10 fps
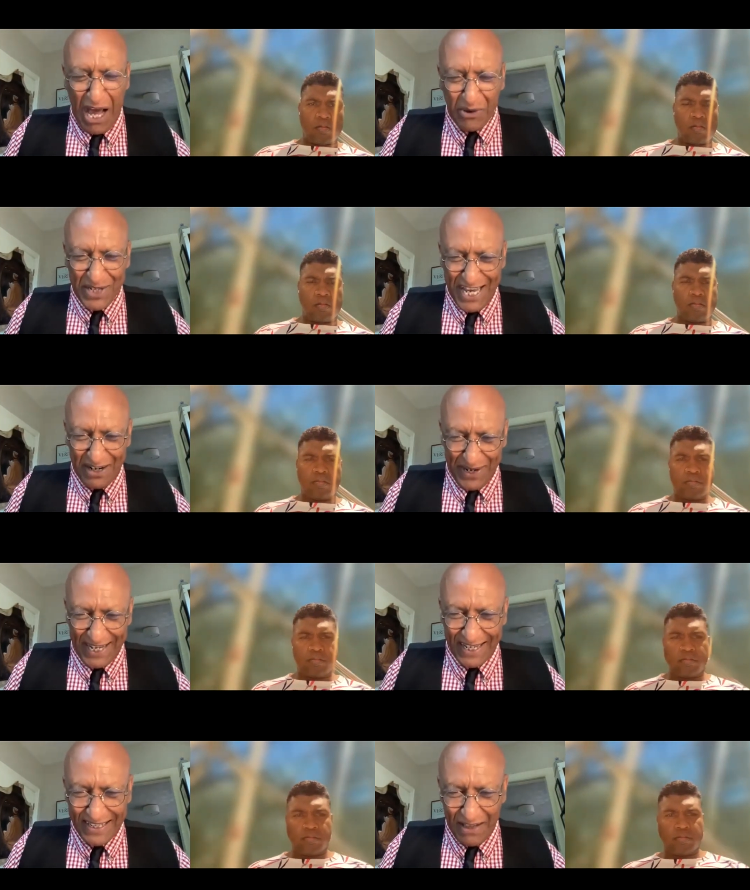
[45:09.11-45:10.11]
Speaker 1: how daring,
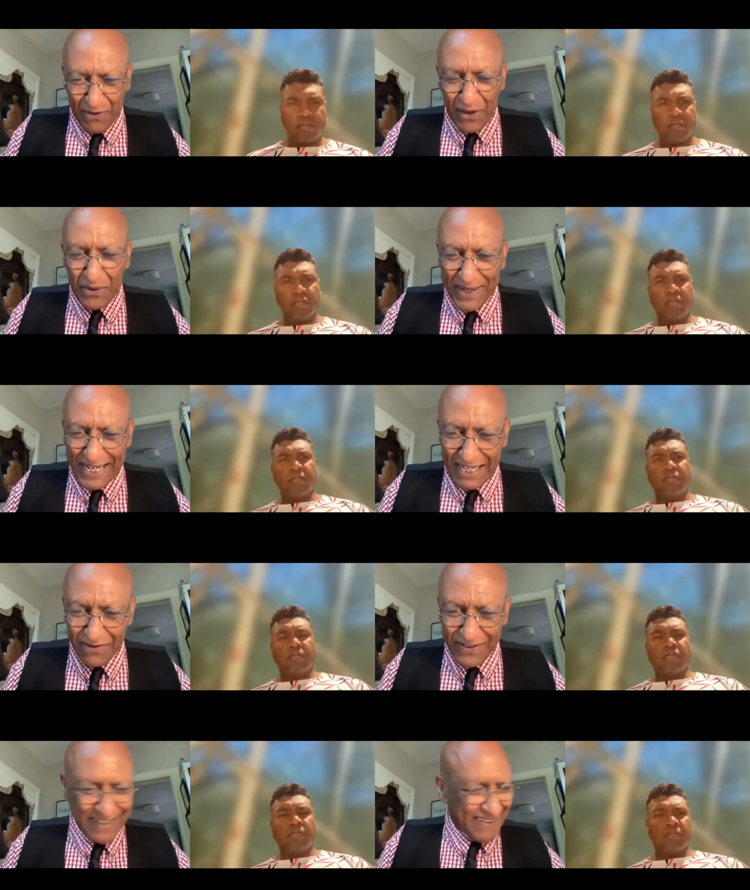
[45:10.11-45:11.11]
a theoretical
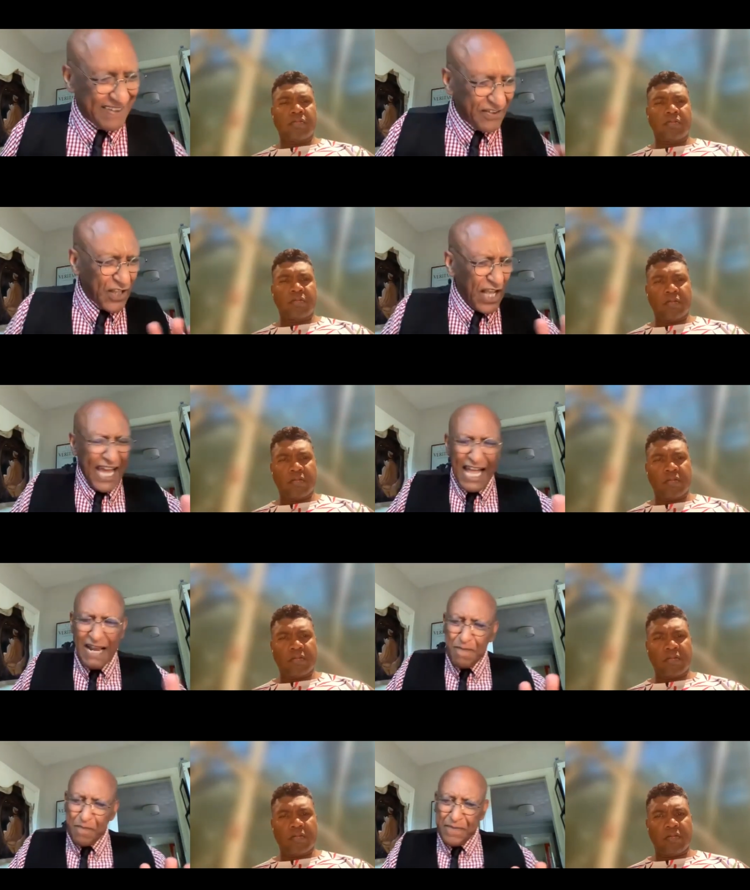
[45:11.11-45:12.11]
physicist.
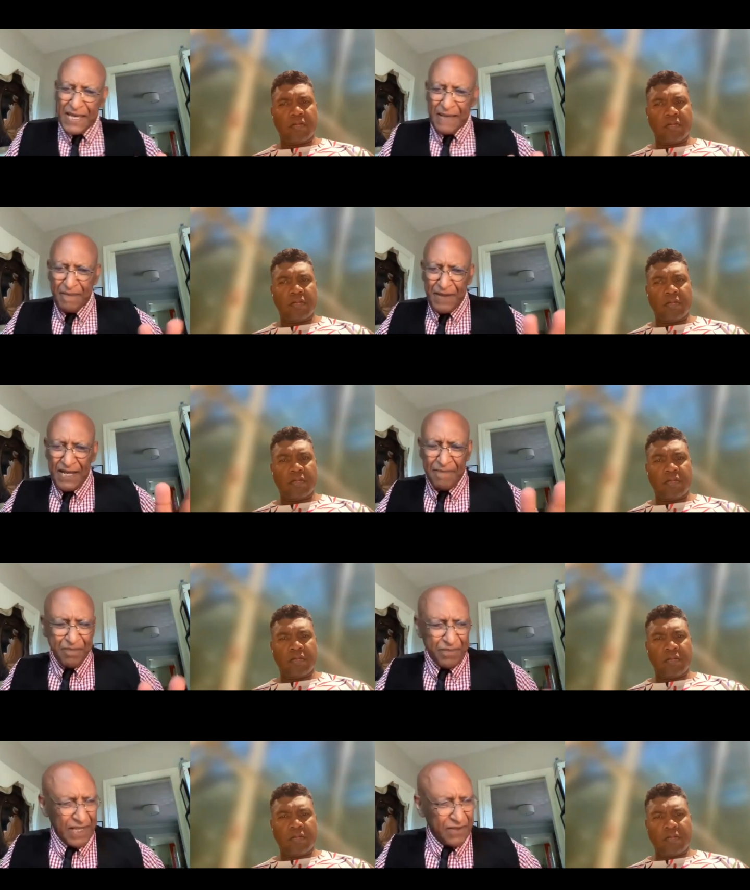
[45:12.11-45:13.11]
Help me
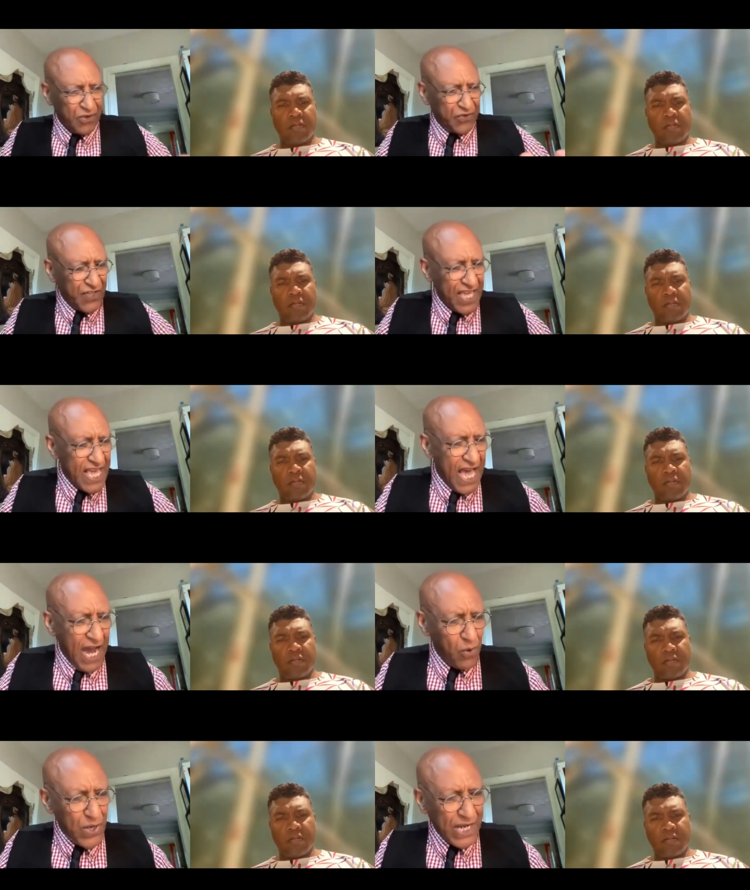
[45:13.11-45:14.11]
um, to see
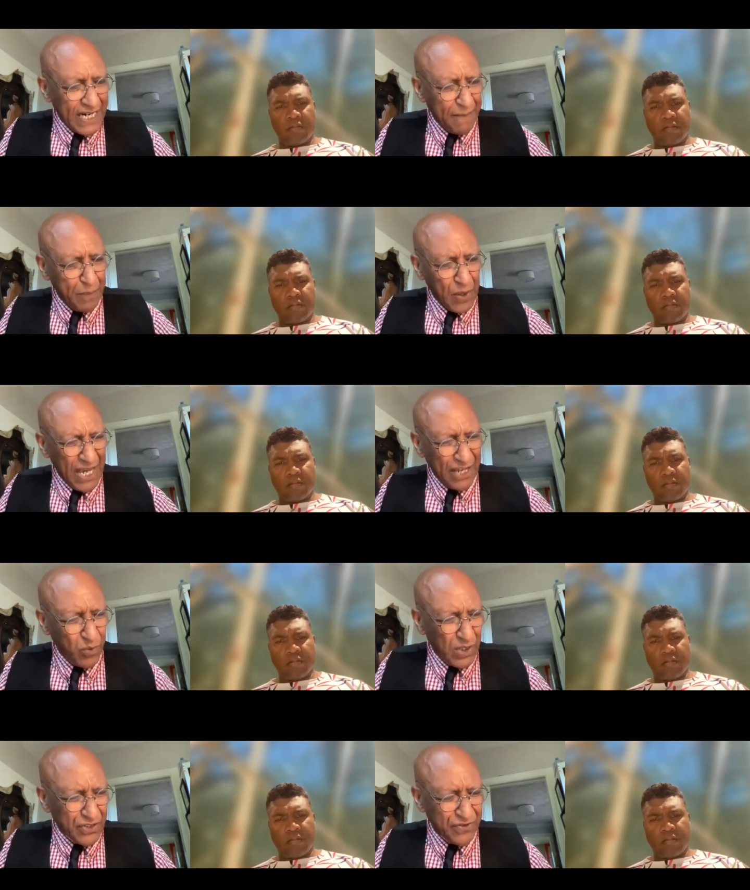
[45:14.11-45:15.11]
how we can apply
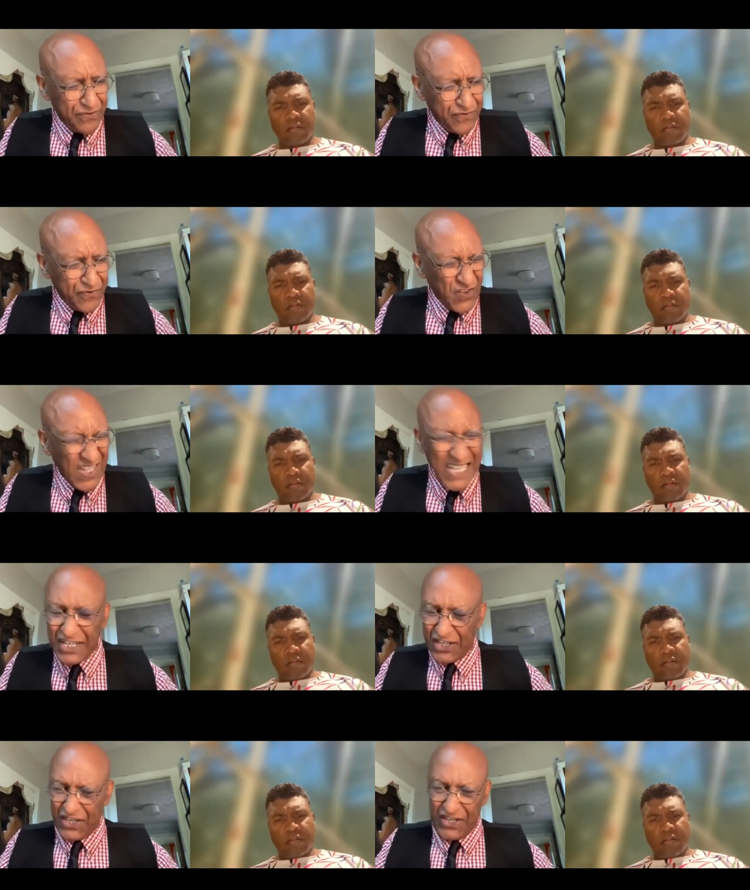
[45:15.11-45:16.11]
what you've said
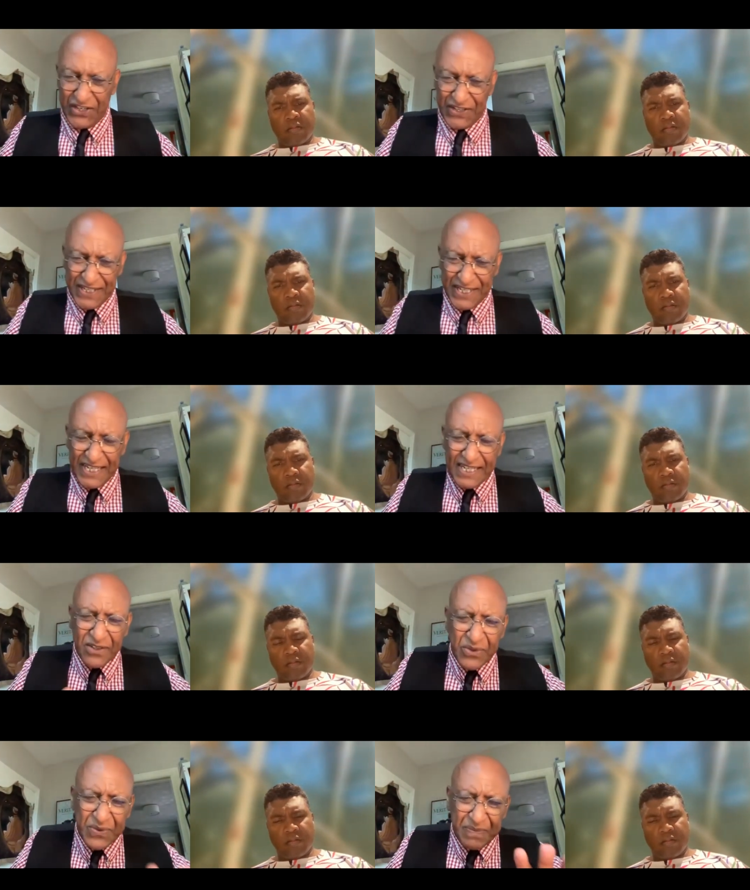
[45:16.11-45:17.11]
here
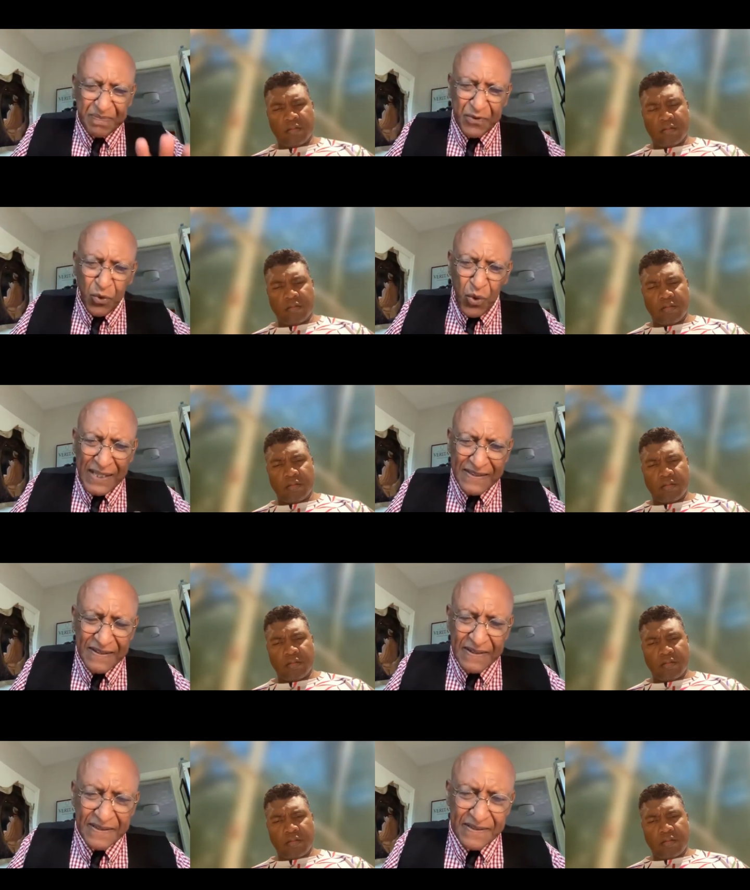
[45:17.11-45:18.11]
to what
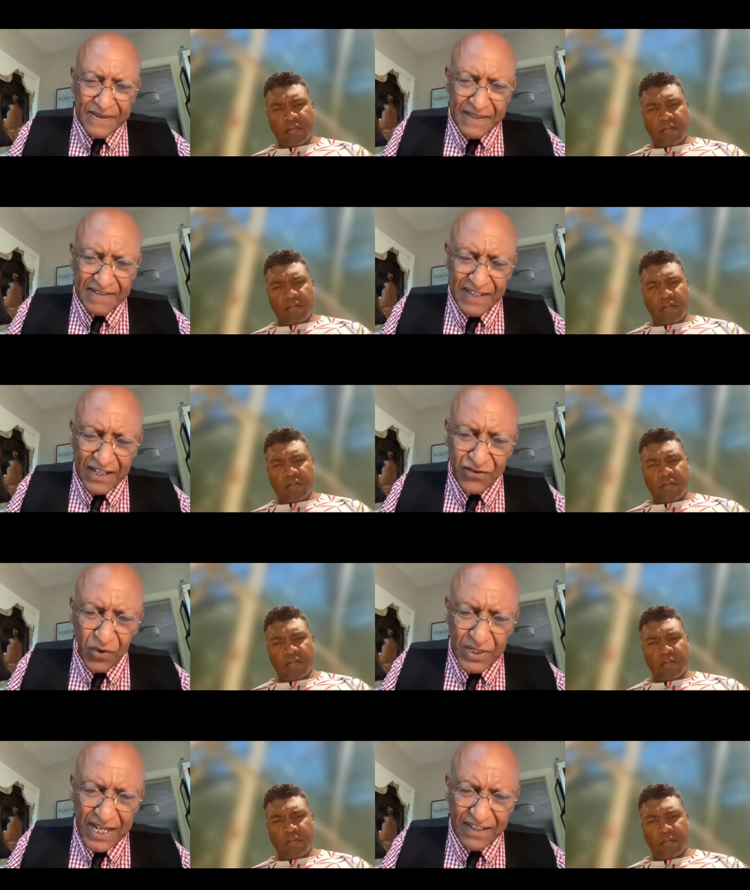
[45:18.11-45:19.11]
the
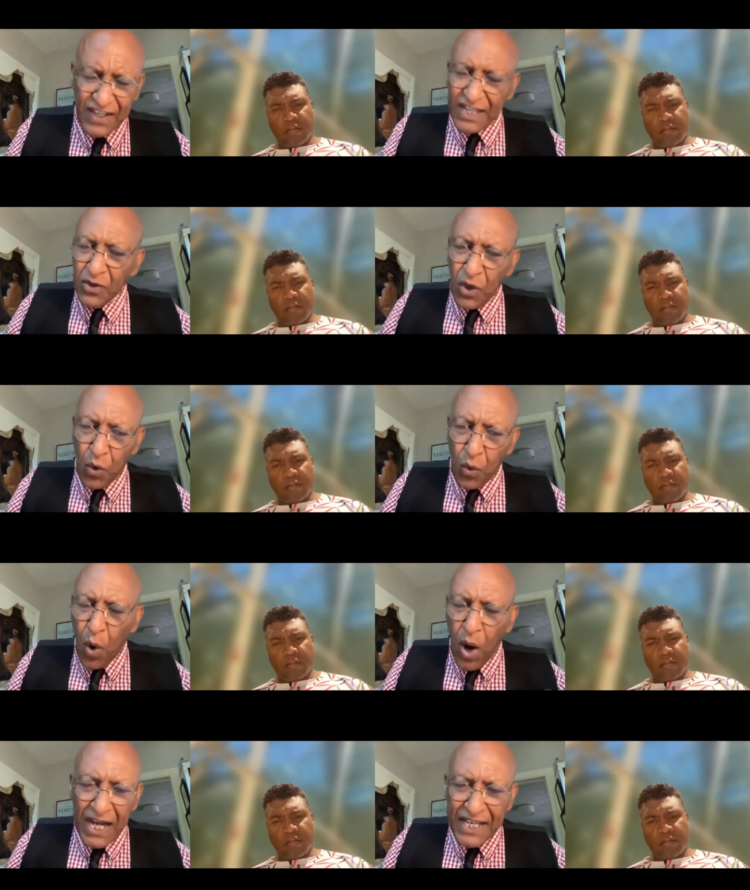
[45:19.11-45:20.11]
saxophone does and
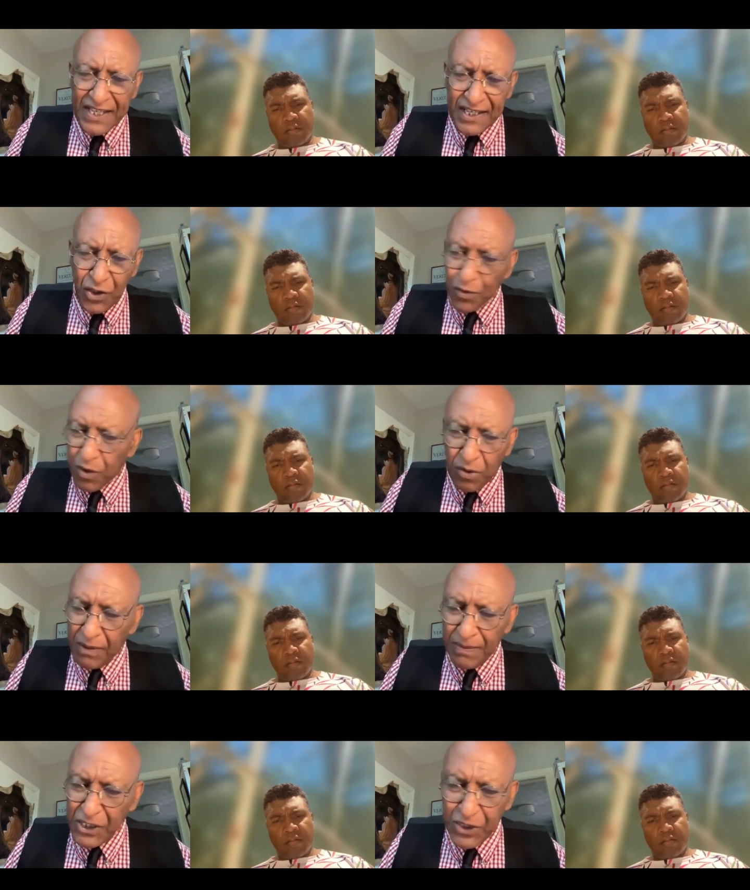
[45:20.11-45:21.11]
why you
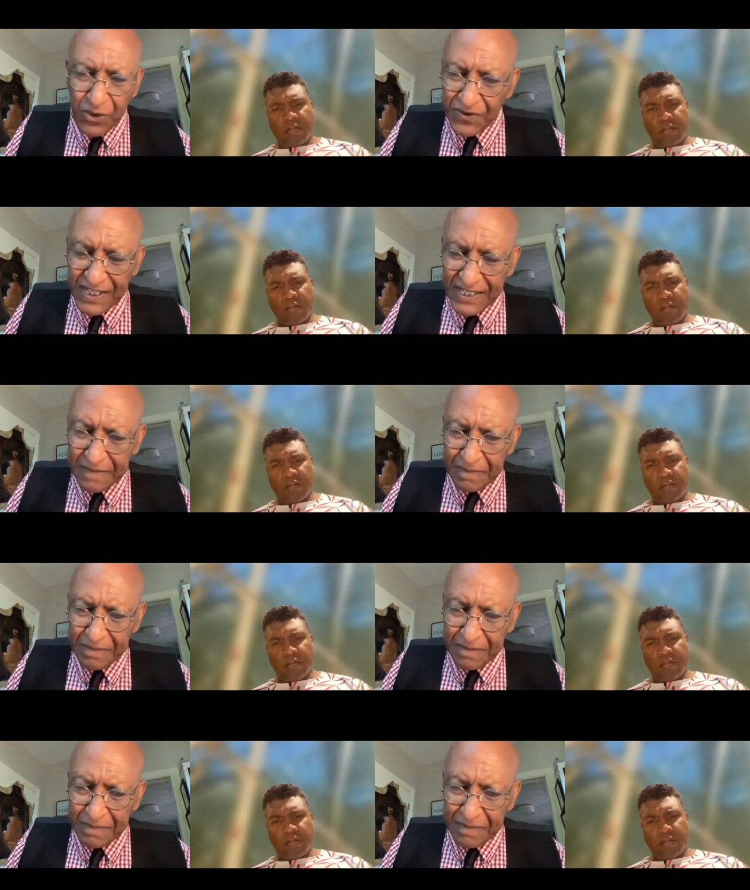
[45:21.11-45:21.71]
probably chose it.